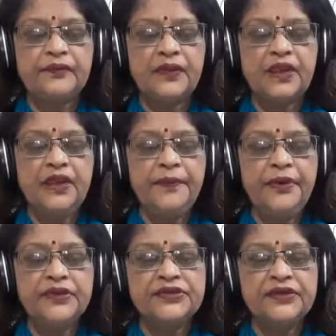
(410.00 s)
a
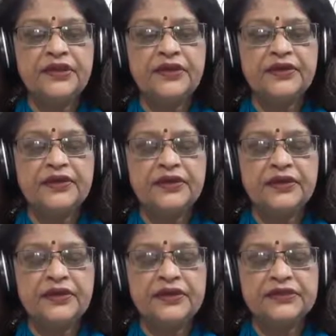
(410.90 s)
person
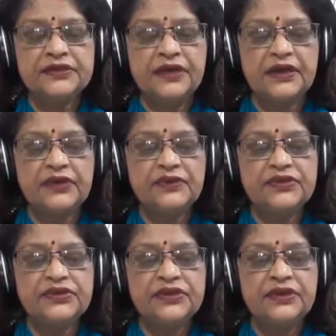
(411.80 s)
entered in his
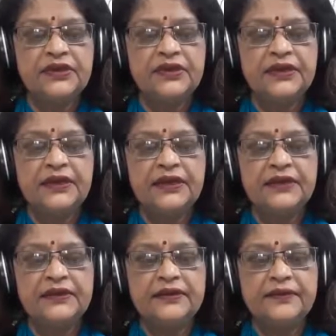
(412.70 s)
house, and